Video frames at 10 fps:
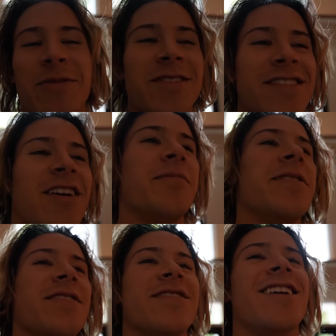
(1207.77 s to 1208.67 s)
He was like telling me
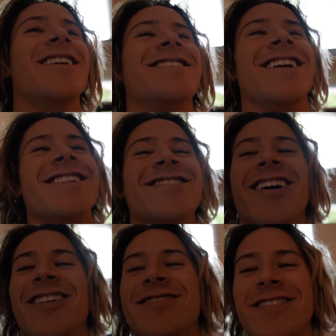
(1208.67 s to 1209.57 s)
to send a
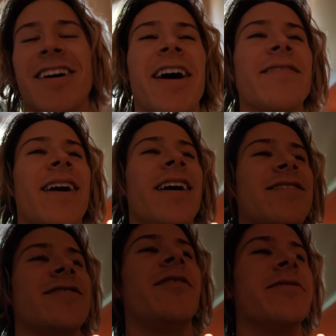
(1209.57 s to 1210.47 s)
check and I was like, I have not
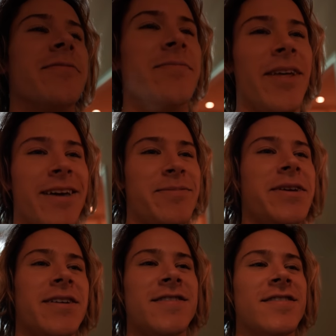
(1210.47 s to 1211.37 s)
started like
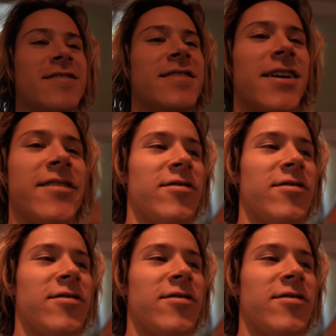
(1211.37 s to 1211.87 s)
being consistent yet.